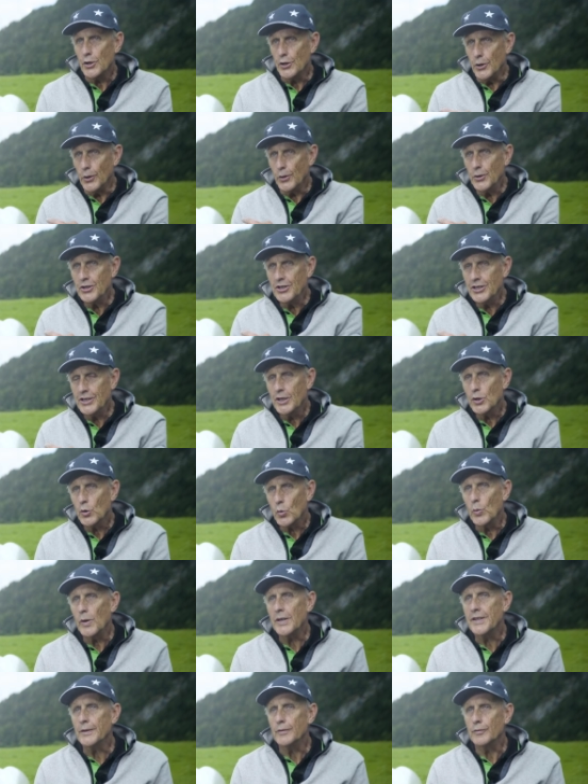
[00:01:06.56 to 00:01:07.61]
those
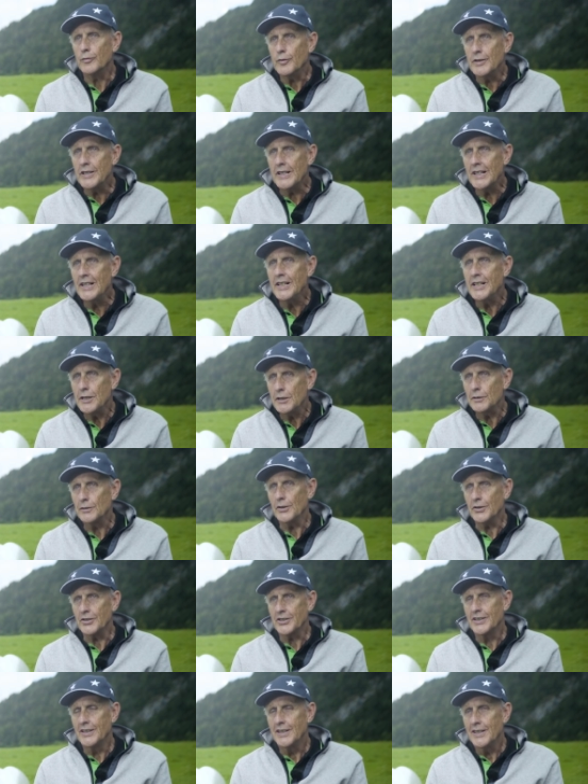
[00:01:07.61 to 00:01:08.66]
were the real
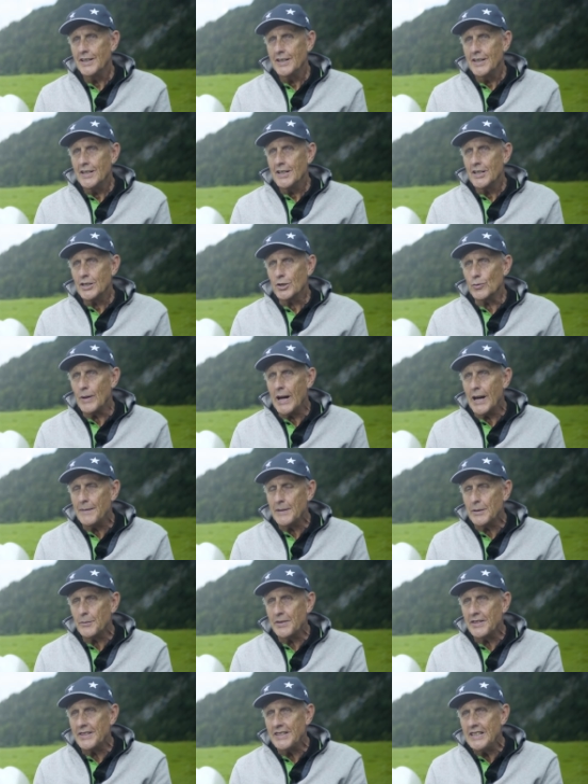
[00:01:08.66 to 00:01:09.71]
heroes.
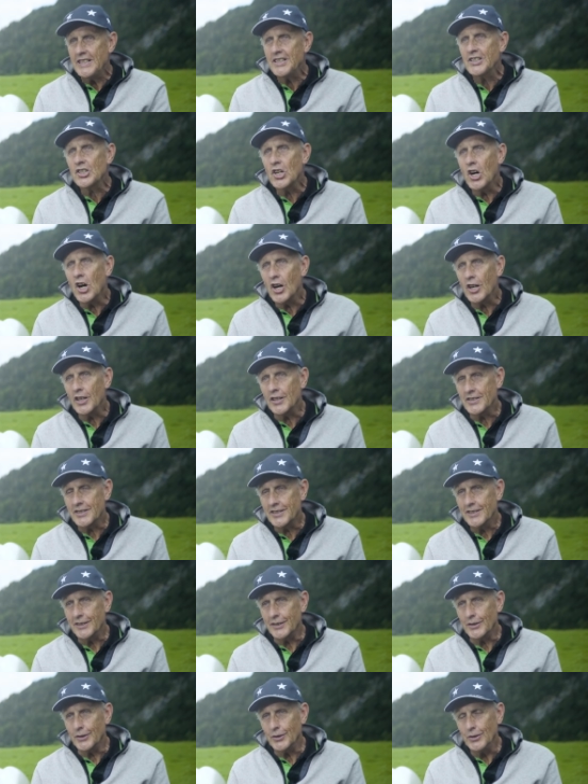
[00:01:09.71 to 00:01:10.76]
Driving with these cars,
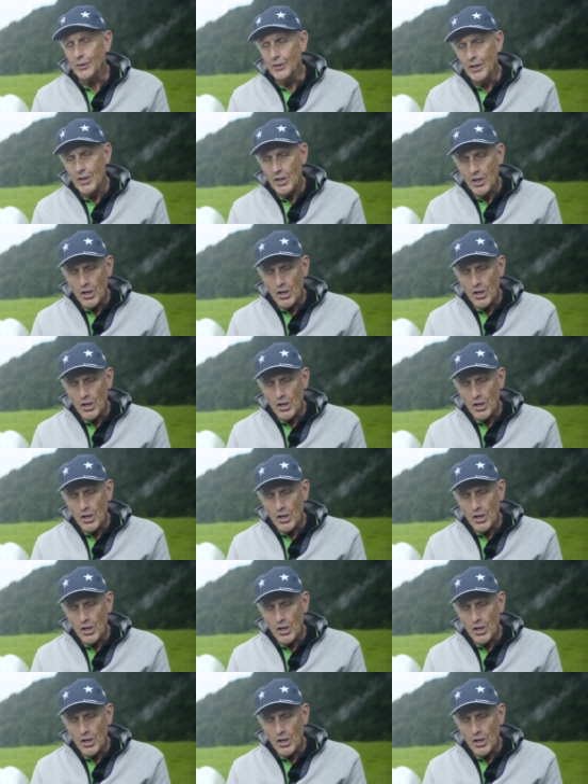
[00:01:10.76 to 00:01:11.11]
you know,